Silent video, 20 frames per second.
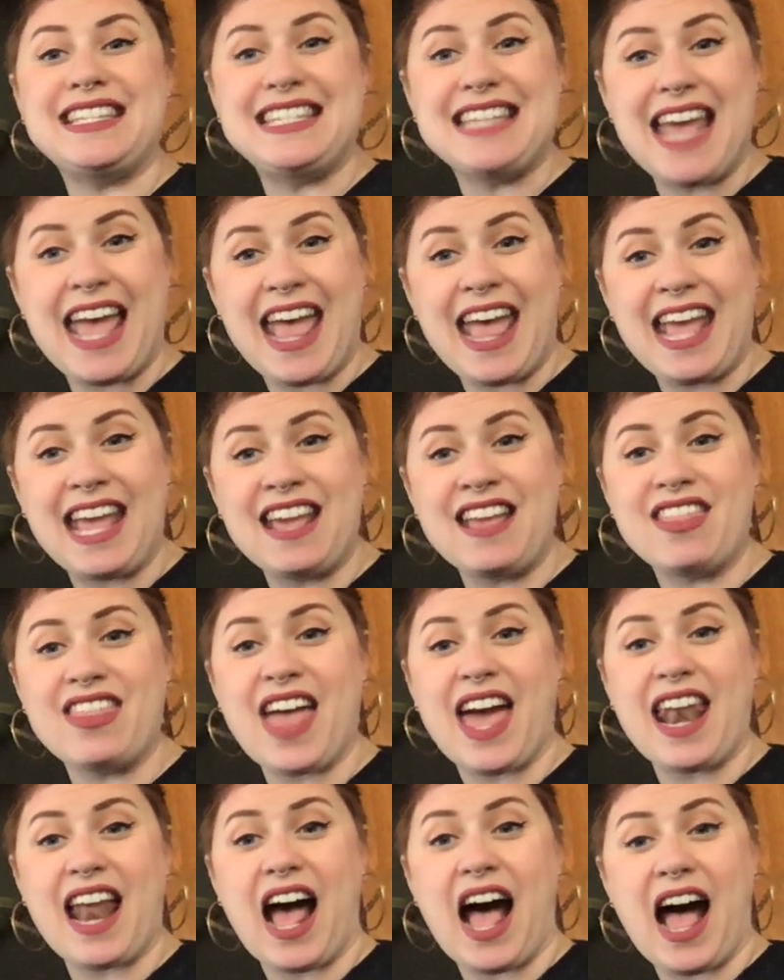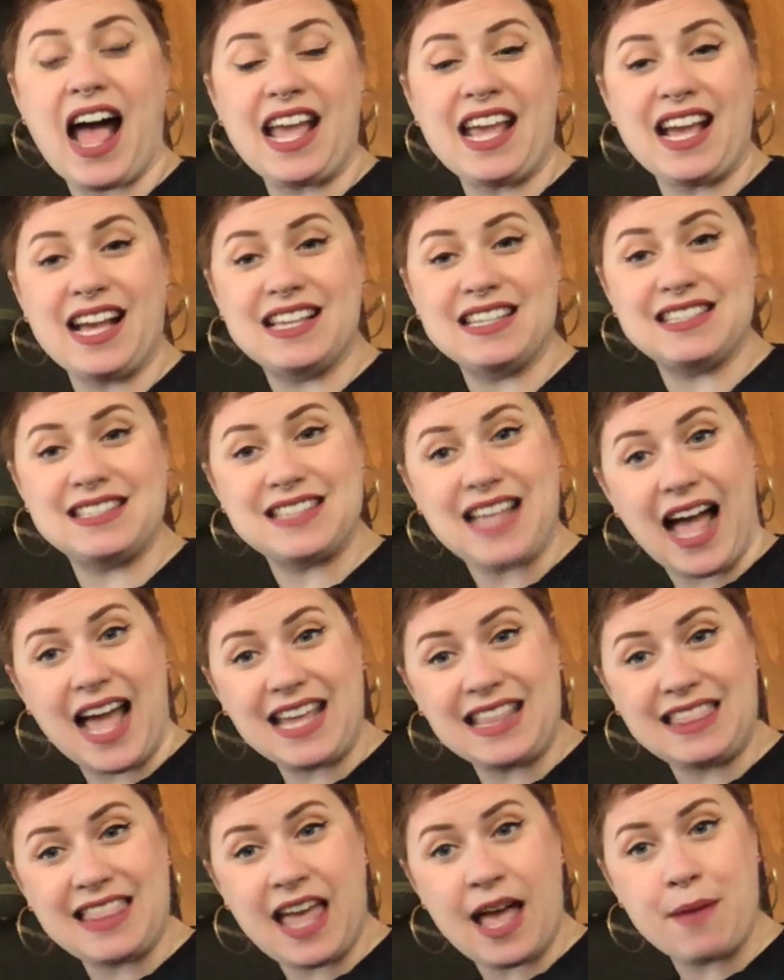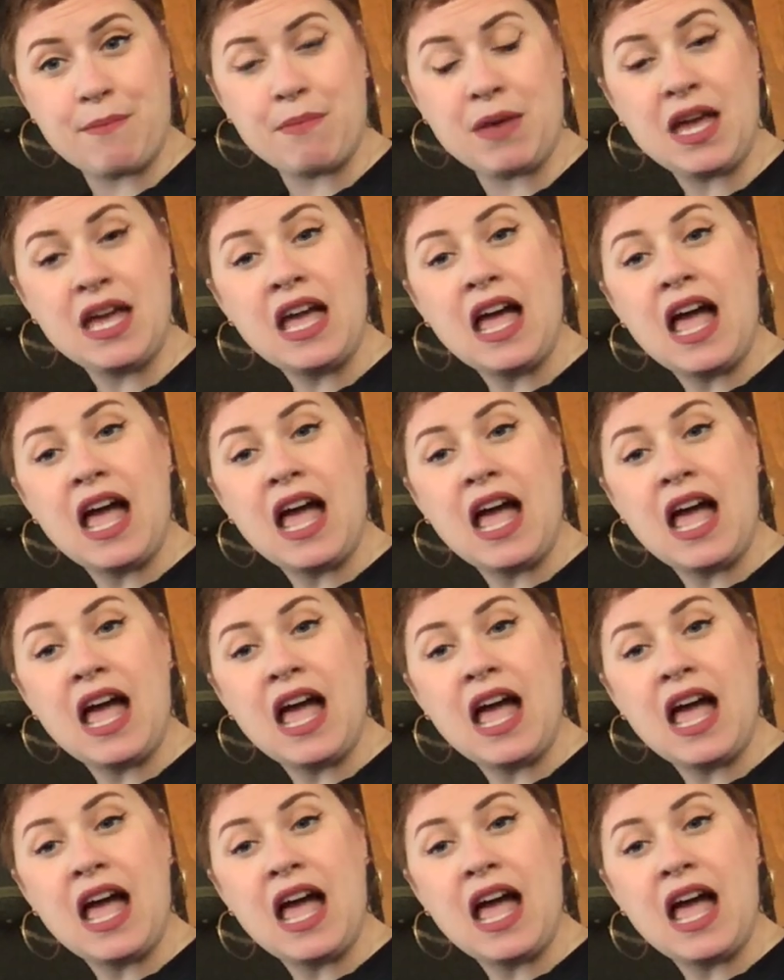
day that I assign them.